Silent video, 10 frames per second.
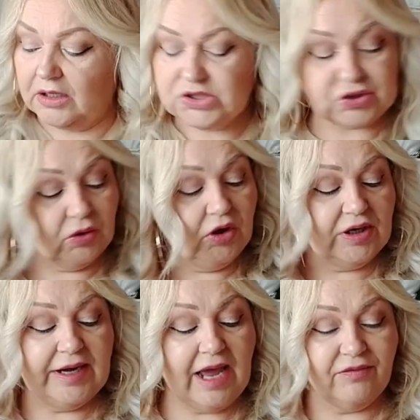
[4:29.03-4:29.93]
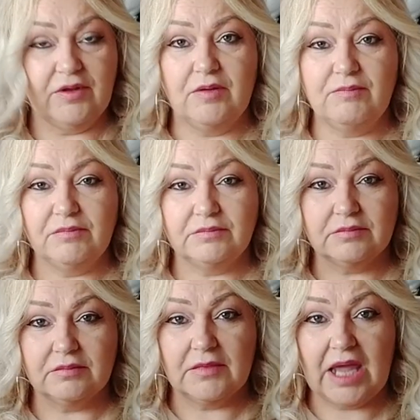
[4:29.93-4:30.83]
So looking at them,
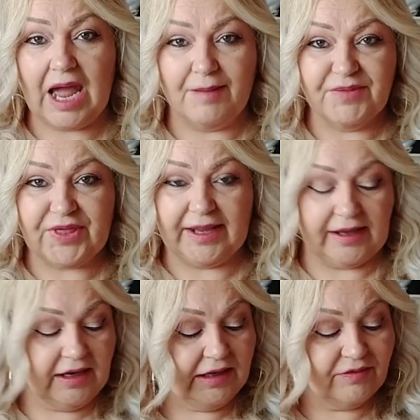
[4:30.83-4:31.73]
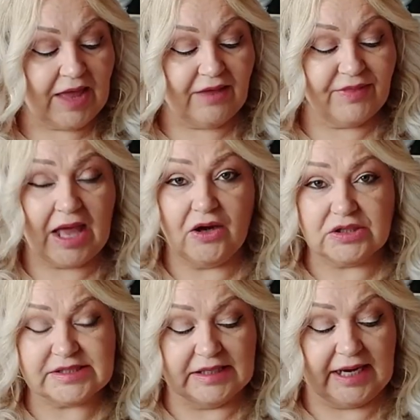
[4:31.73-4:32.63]
I'm thinking that
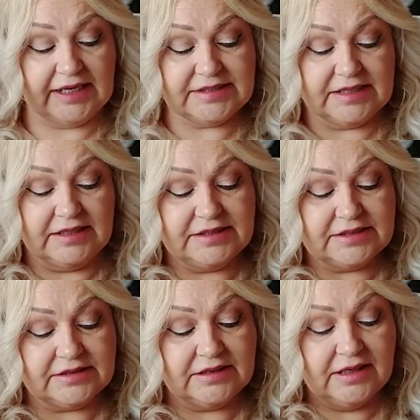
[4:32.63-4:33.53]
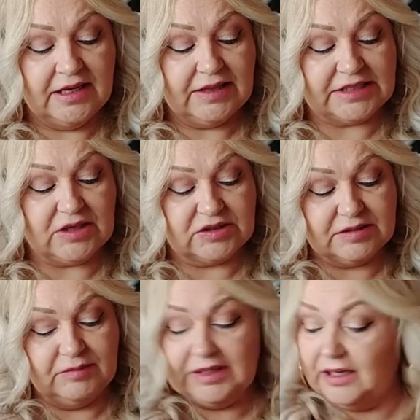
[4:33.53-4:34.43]
looks the nicest. That's got
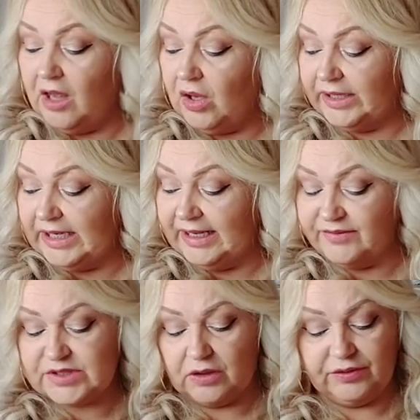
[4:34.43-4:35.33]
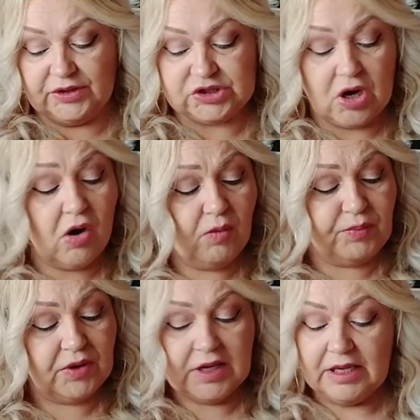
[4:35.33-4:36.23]
some little holly leaves on the top.
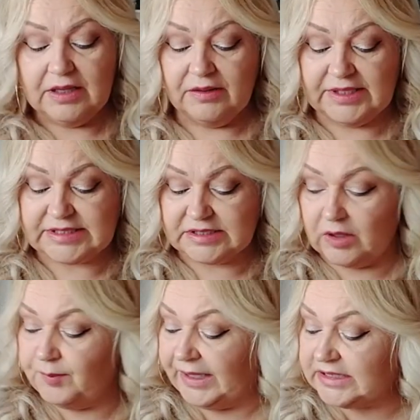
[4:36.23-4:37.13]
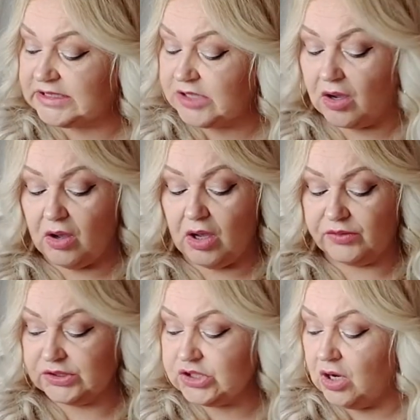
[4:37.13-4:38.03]
This has got a big star on
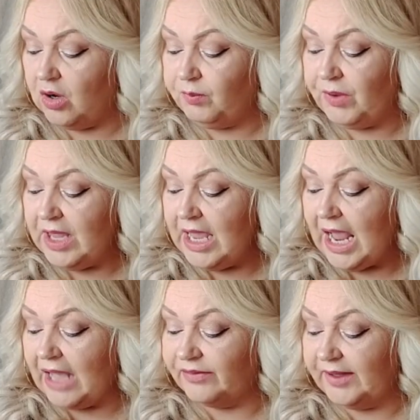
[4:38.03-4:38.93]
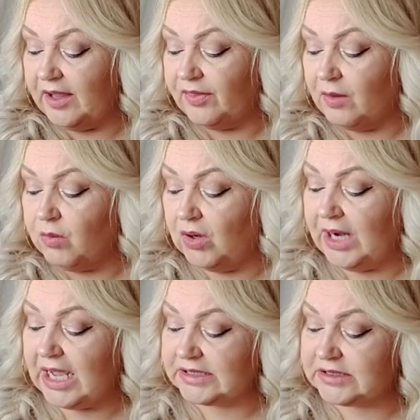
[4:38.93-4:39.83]
the top, and the other one
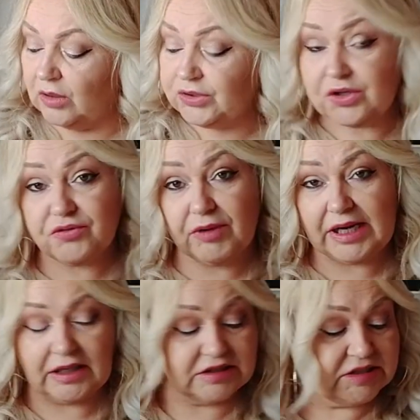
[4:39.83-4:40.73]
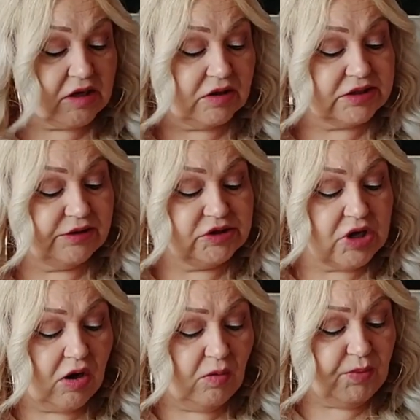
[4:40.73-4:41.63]
has got 3 little stars on the
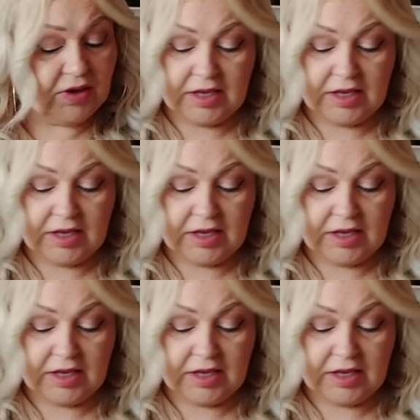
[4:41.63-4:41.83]
top.